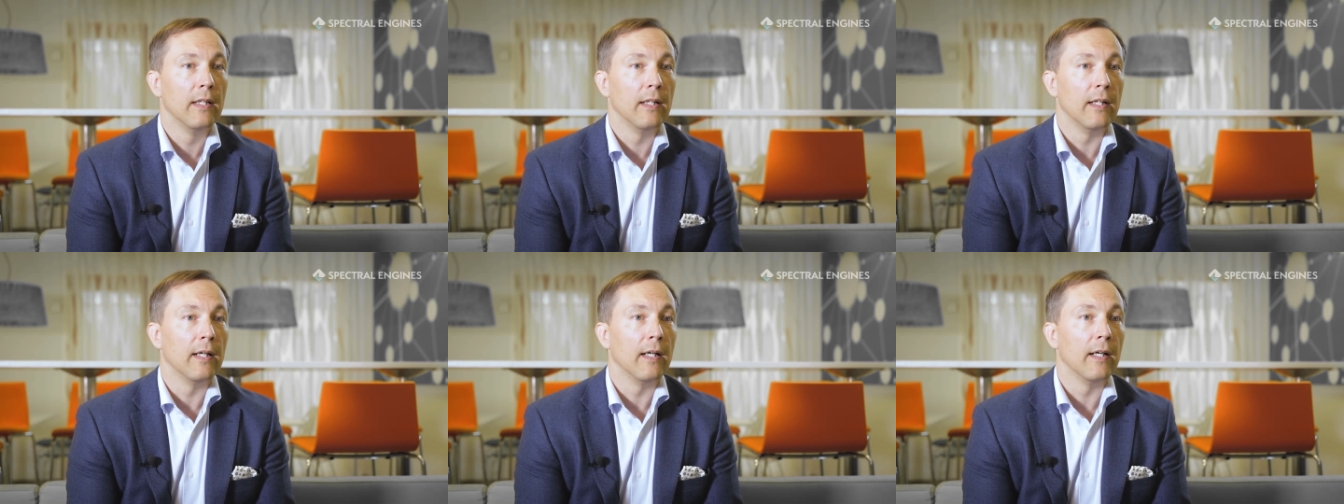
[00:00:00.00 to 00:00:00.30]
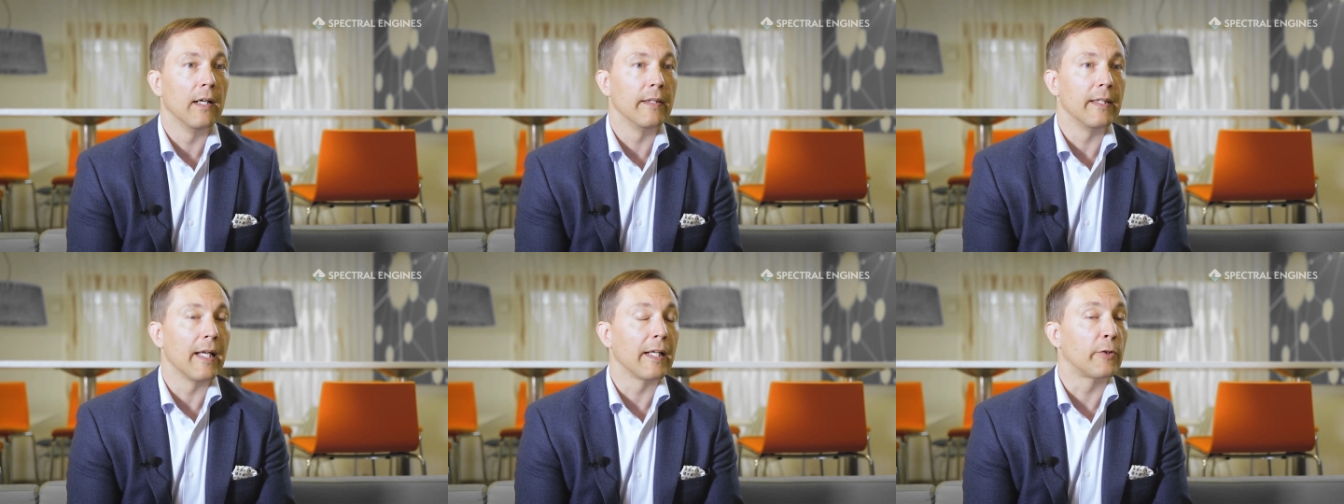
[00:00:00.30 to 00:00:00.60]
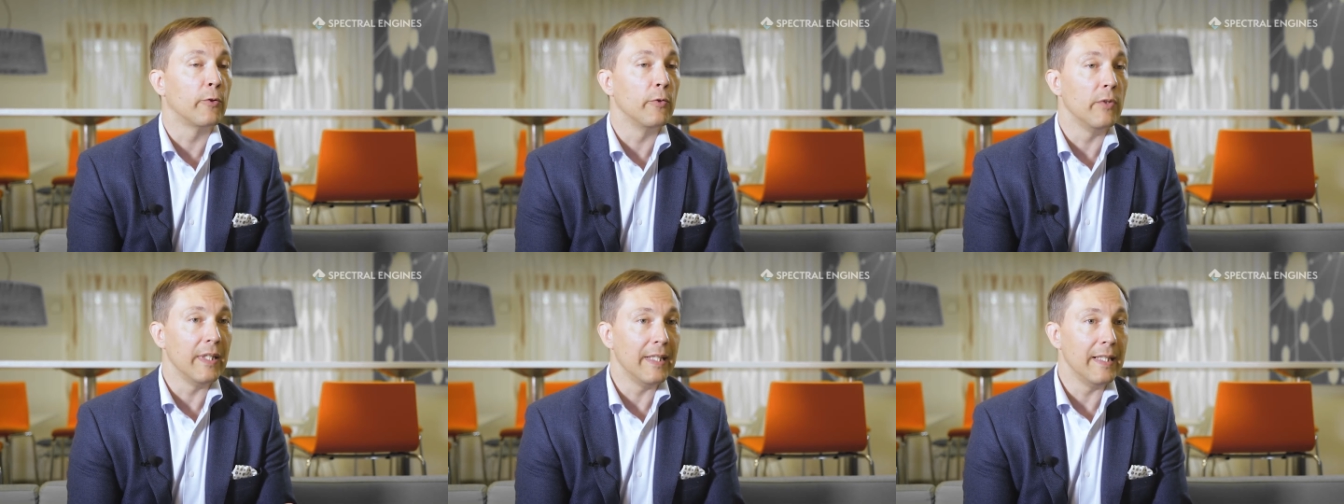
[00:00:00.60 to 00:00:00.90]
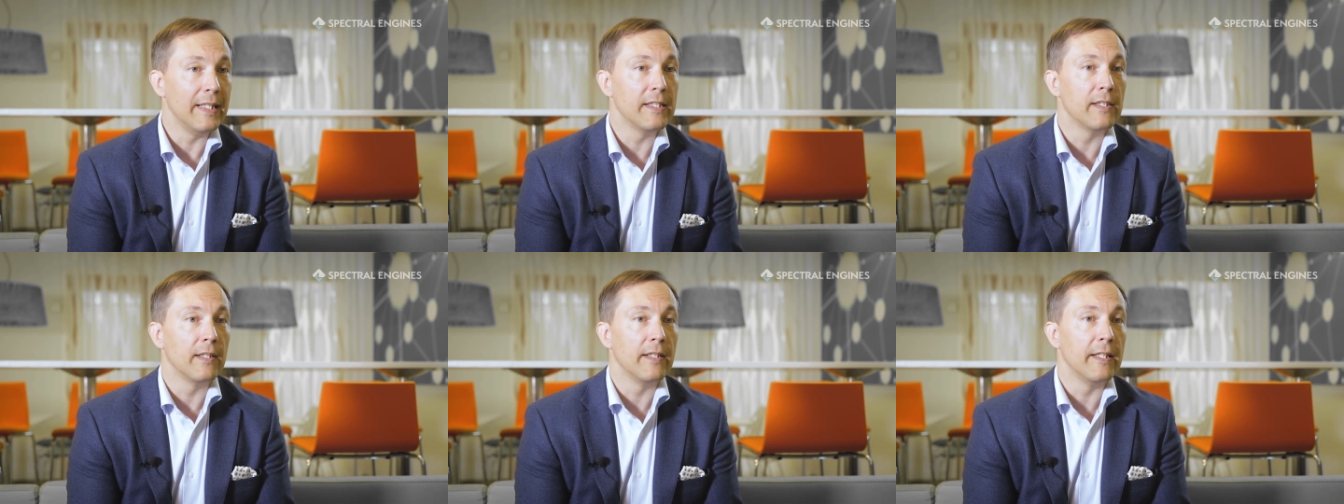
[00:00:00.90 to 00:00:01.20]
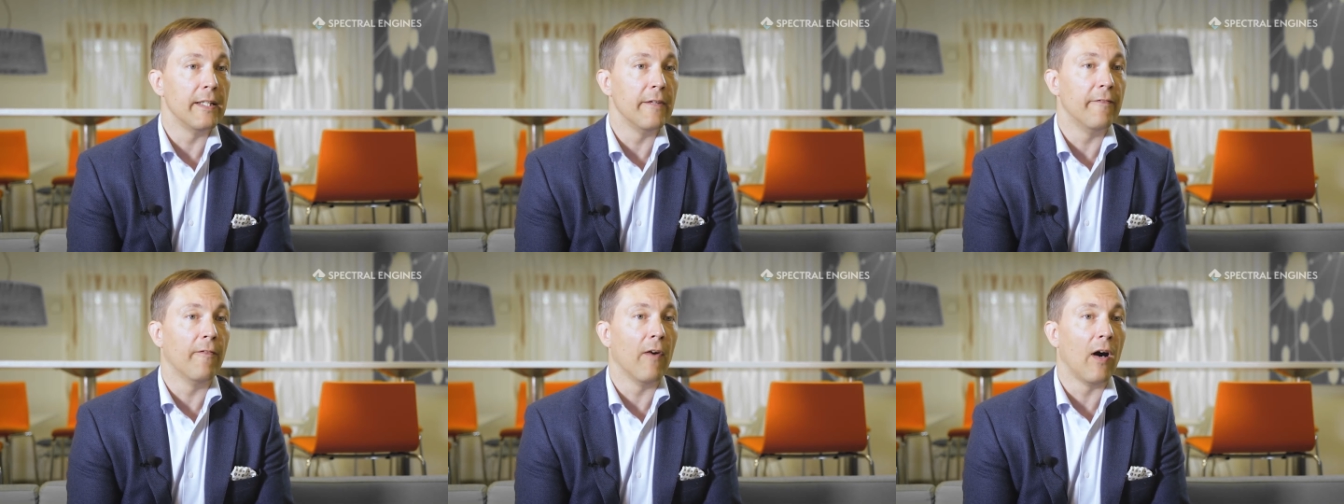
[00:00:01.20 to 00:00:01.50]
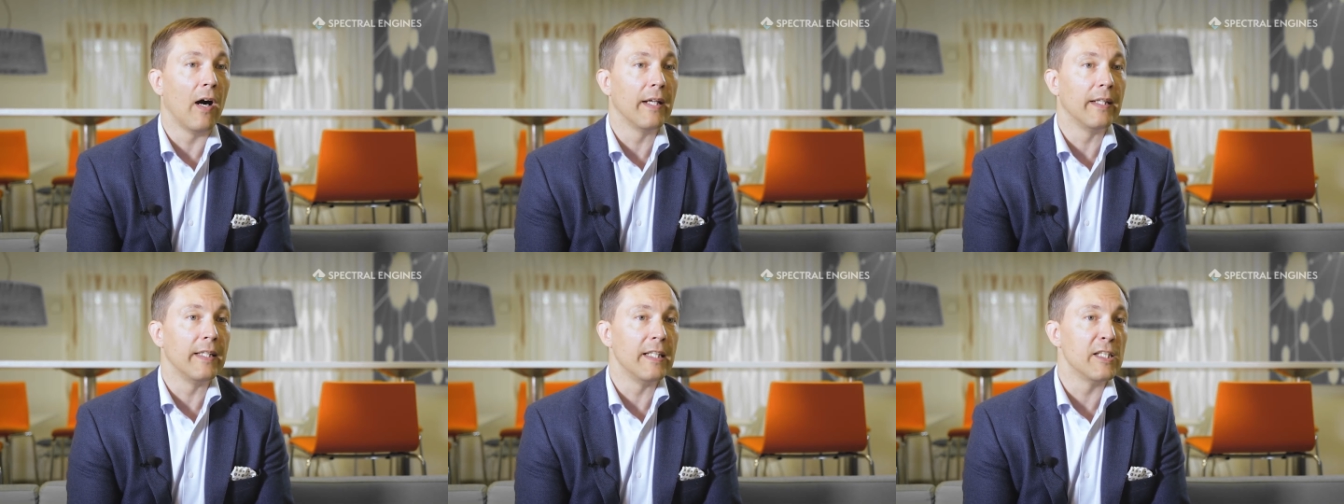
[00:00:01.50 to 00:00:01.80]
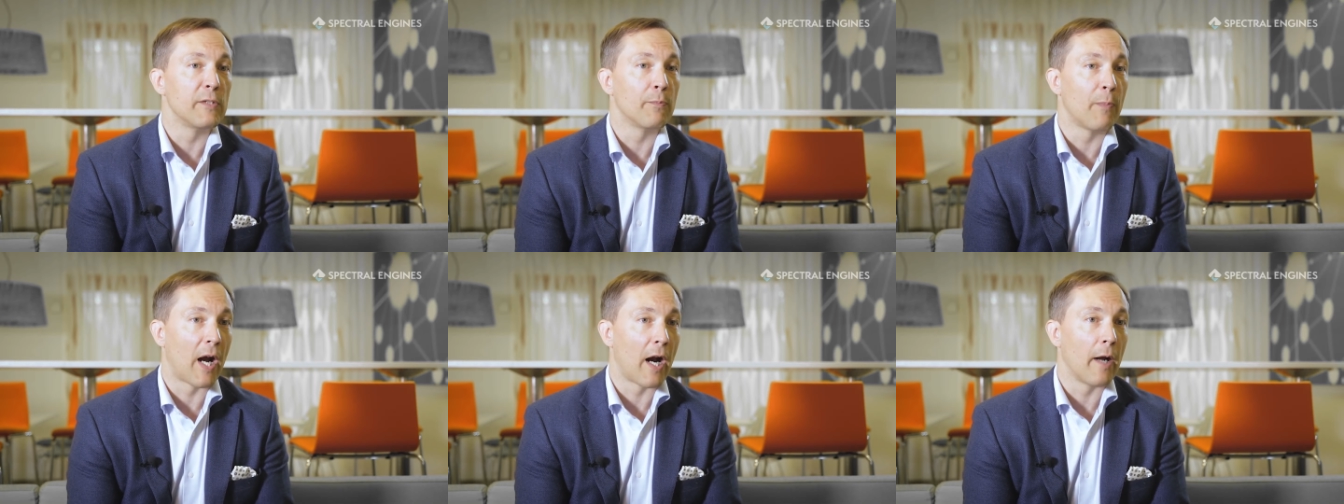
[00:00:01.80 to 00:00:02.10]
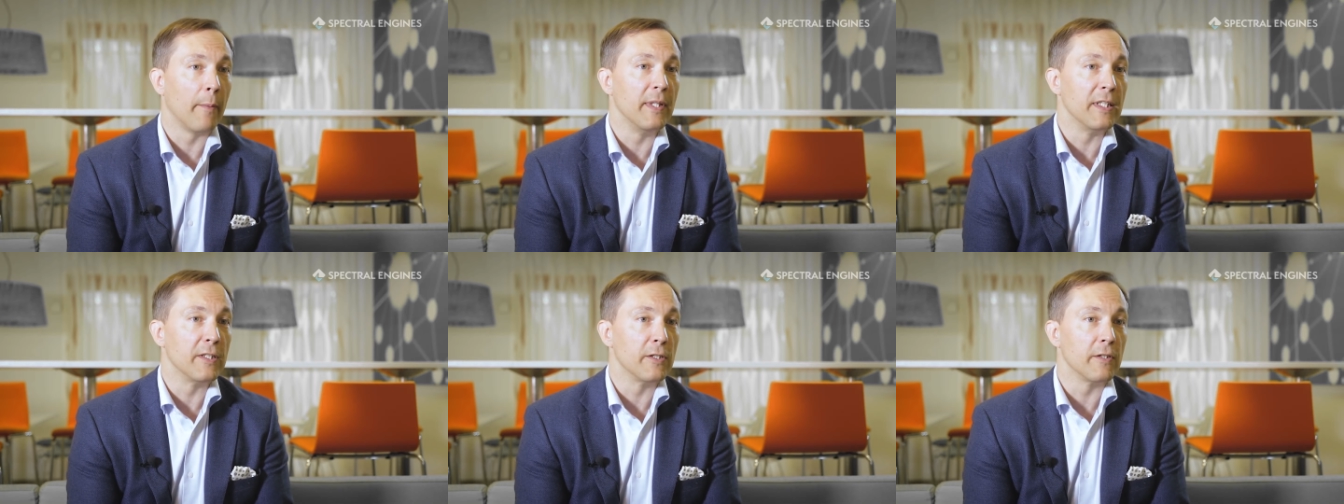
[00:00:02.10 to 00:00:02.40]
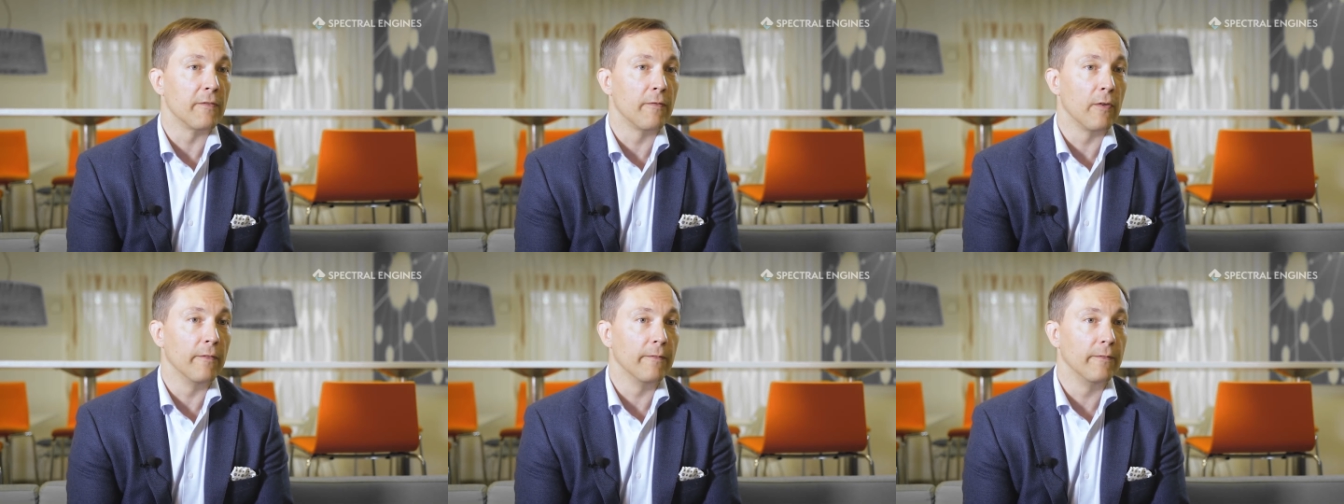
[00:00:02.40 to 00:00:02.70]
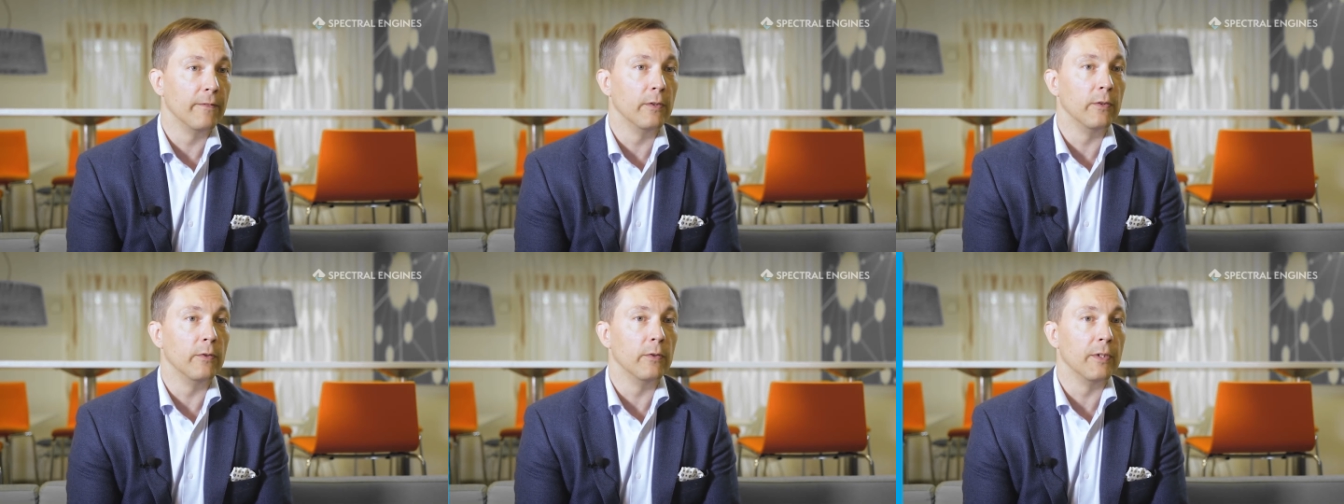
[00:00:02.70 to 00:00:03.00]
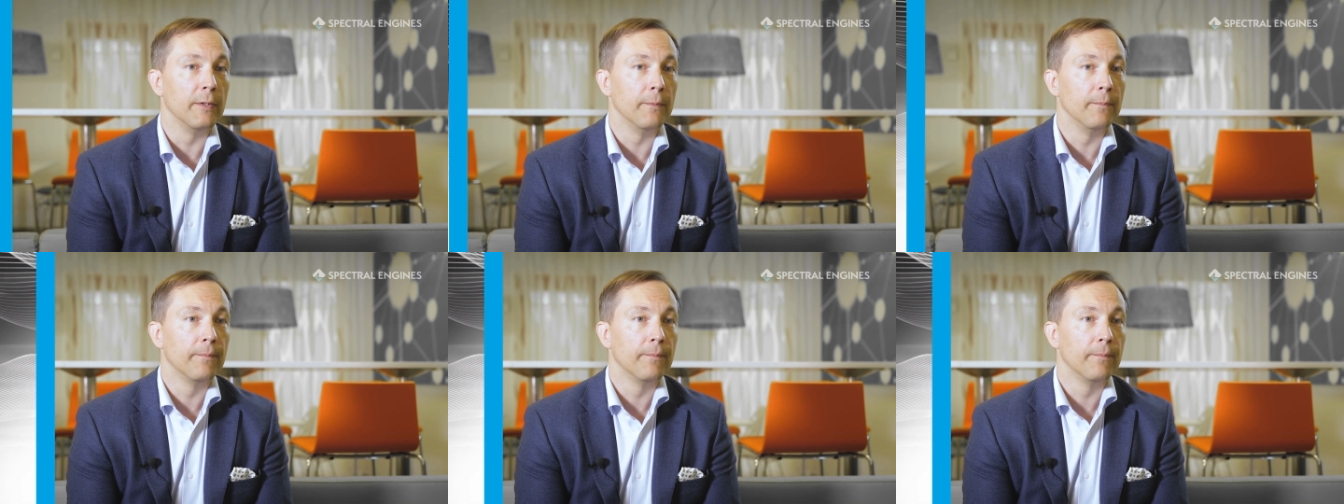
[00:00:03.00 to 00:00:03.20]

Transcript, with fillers: uh, that could easily define these parameters from food.